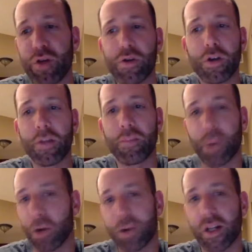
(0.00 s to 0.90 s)
could
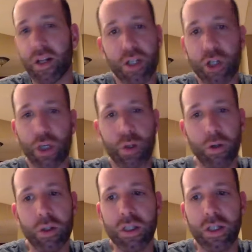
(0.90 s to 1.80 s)
personally
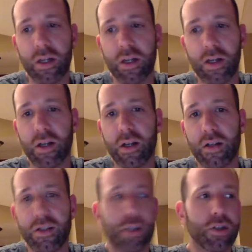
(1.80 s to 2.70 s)
choose
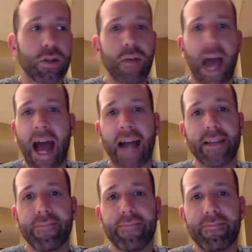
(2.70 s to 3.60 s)
to do that
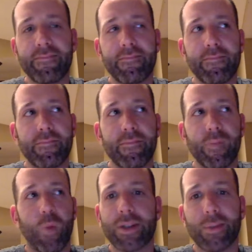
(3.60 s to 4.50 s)

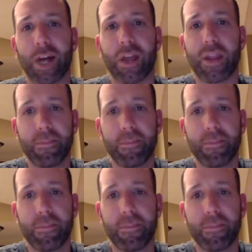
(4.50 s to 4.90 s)
once a month?